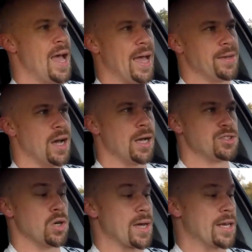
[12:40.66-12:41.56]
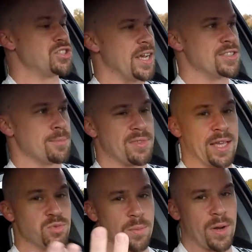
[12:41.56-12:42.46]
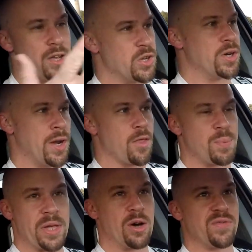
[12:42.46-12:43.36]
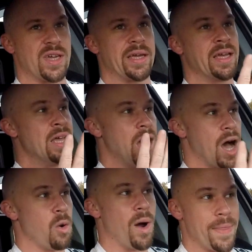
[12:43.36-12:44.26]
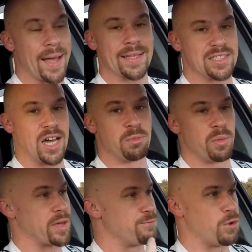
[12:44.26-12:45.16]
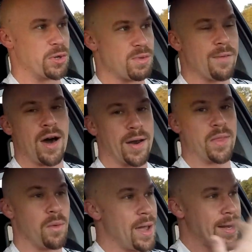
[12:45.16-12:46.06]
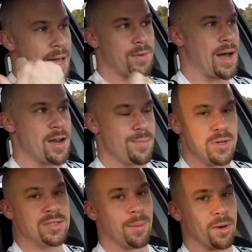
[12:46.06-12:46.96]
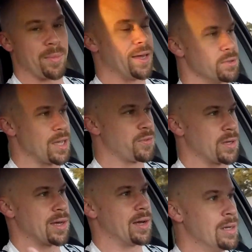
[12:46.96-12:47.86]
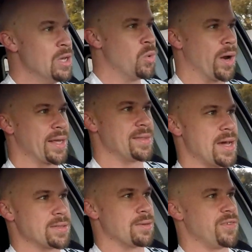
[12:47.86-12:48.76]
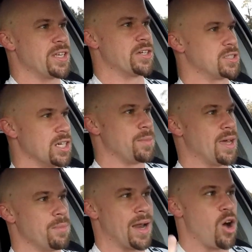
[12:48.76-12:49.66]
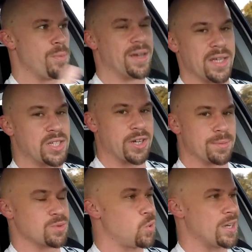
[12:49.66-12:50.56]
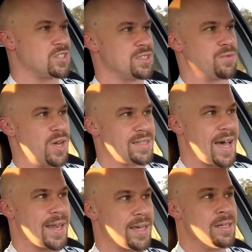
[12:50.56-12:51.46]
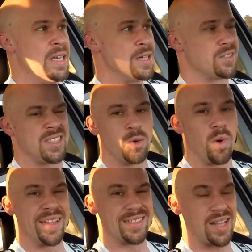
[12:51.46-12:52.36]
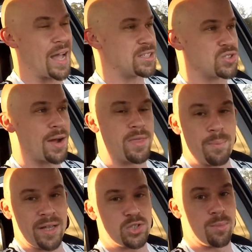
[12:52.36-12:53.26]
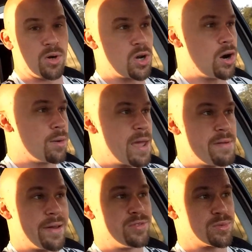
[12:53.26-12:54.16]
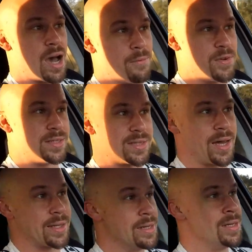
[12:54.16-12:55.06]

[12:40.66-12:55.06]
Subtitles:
And so it kind of changed some things. We'll probably do another POV when that gets done, where we can fully rev out all the way and have a higher boost number, man. We'll definitely want to get down some videos here, man. But I hope that did clear up some questions if you guys had it. See what it's like to drive with a big turbo car. Maybe give some confidence, like,